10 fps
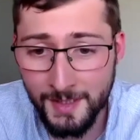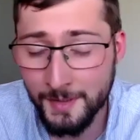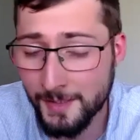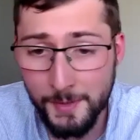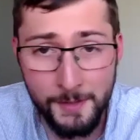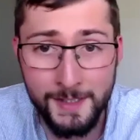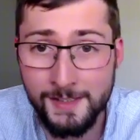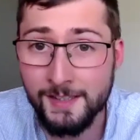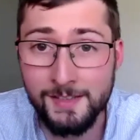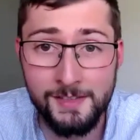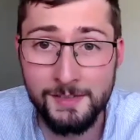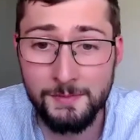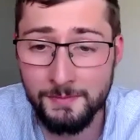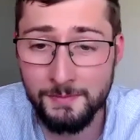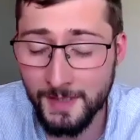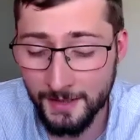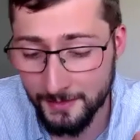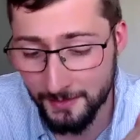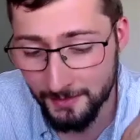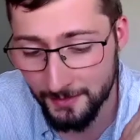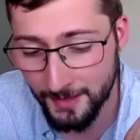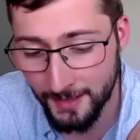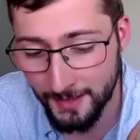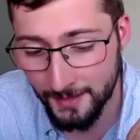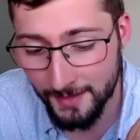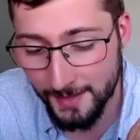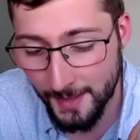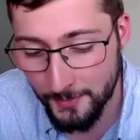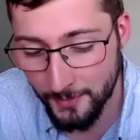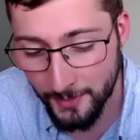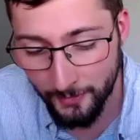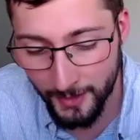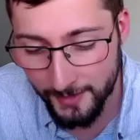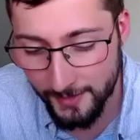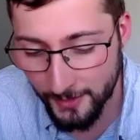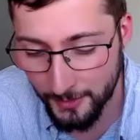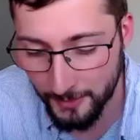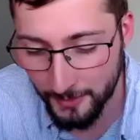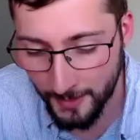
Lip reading: that makes perfect sense. It's absolutely right. So